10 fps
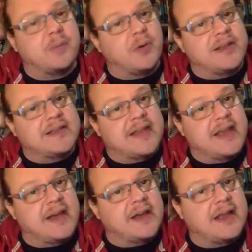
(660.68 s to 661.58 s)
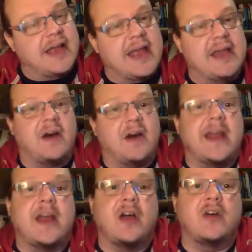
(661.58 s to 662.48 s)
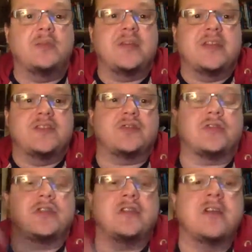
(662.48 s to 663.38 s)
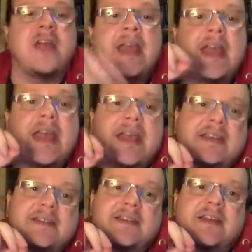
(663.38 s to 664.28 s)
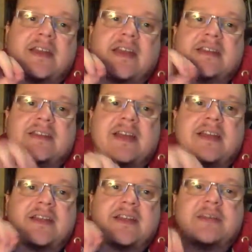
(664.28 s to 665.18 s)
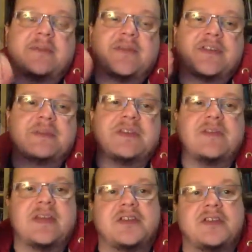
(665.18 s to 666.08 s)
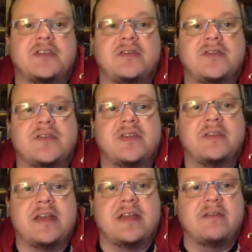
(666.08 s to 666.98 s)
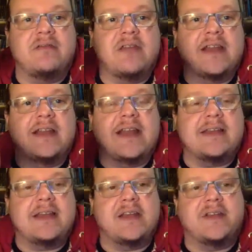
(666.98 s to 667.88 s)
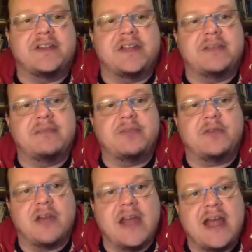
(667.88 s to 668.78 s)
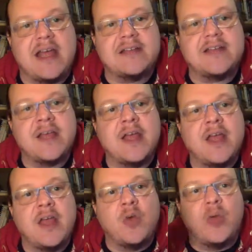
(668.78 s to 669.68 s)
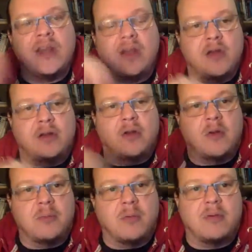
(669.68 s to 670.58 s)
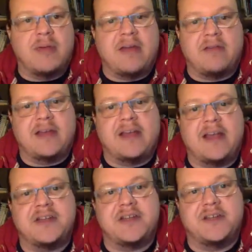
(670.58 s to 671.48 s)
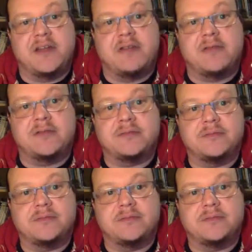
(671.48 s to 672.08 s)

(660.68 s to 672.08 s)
points out, and I hope is true, is that in studying some of the specific issues that regulating technology creates, we learn a lot more about regulation in general.